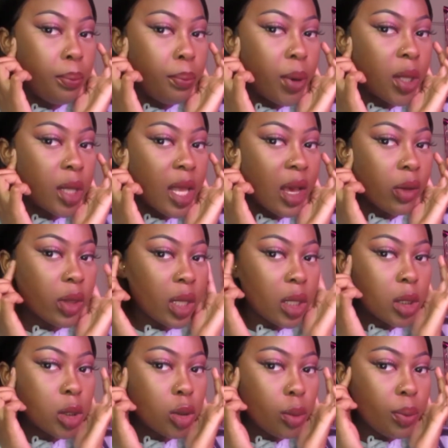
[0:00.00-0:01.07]
put down
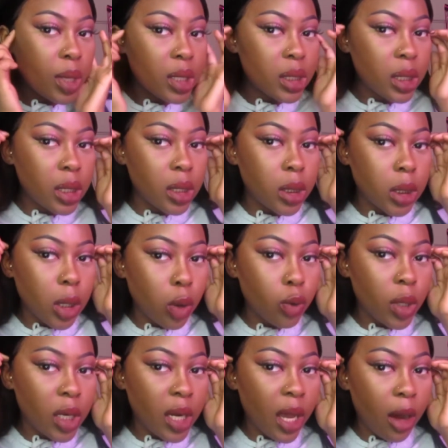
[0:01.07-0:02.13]
these two pieces,
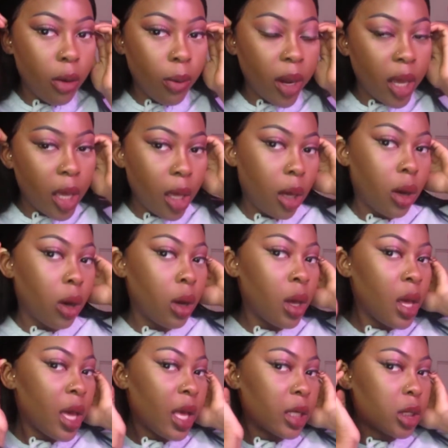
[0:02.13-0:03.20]
sewed it down right here,
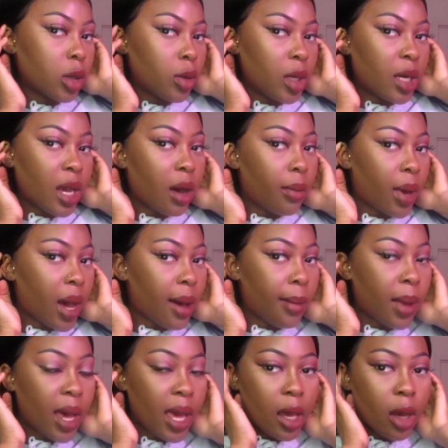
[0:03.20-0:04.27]
and sewed it down behind
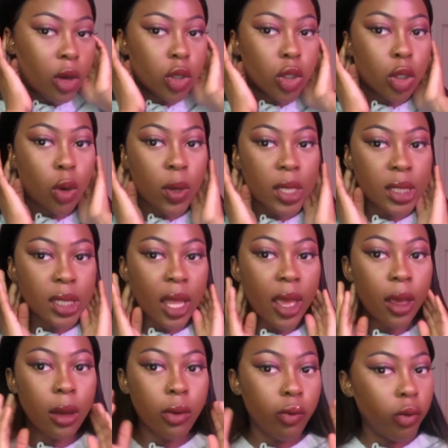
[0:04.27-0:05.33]
ear, so it's
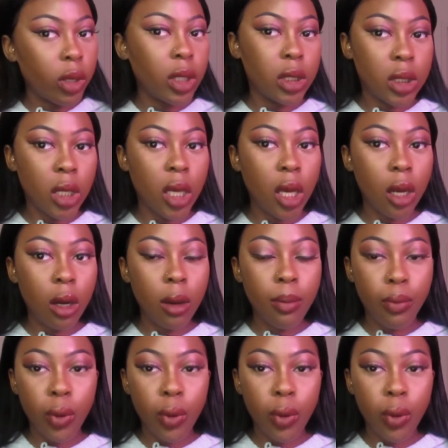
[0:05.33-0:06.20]
like really secure.